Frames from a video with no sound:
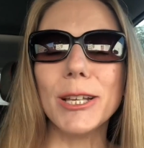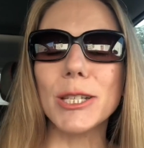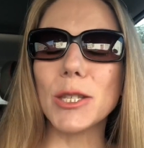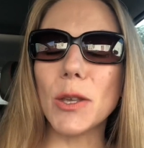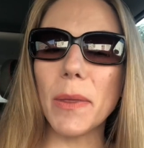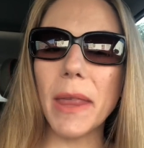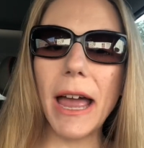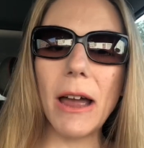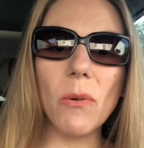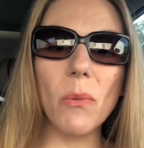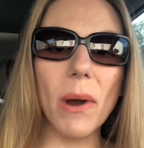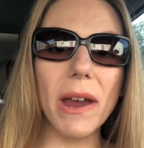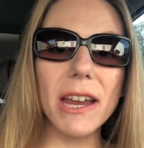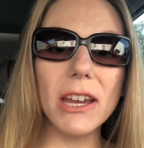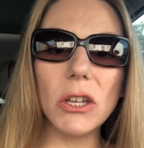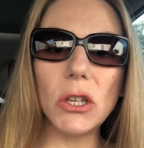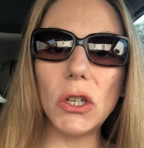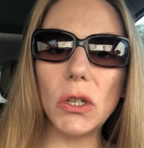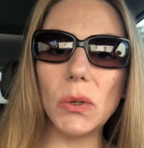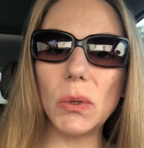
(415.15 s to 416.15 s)
so that
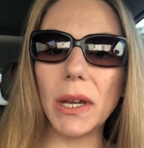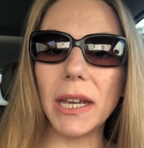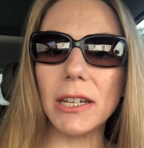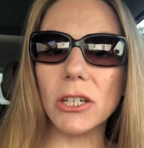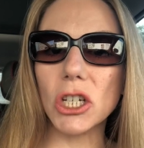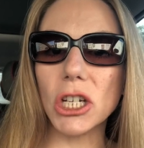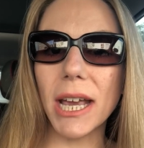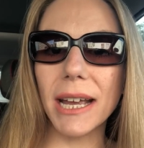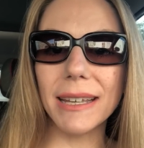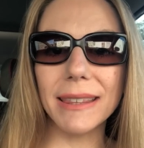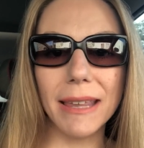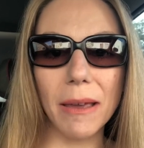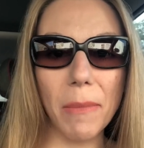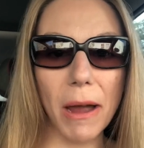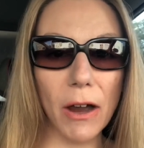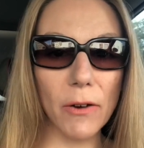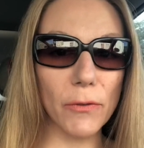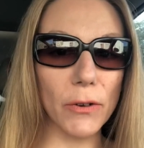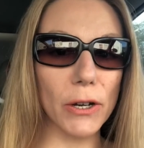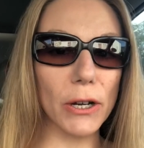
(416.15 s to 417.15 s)
way you can check
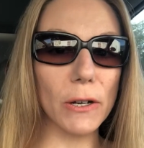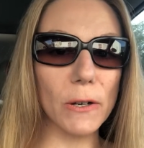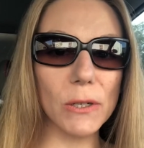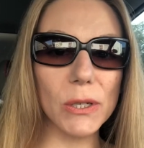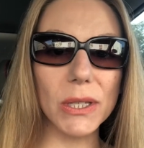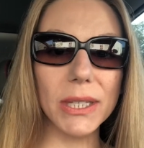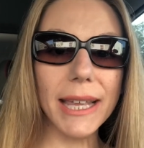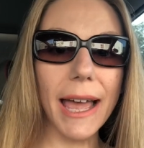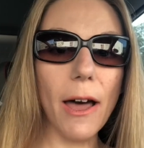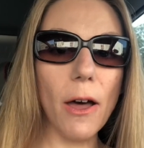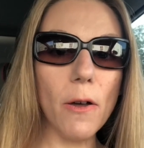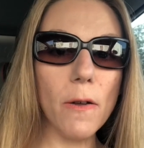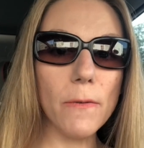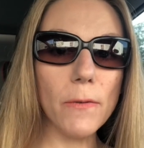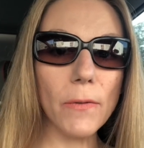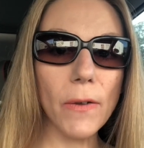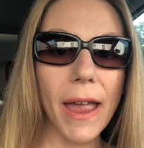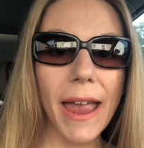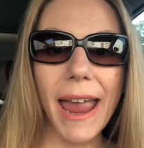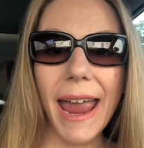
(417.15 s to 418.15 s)
them out for
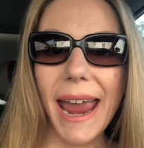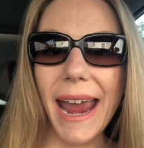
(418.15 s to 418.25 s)
yourself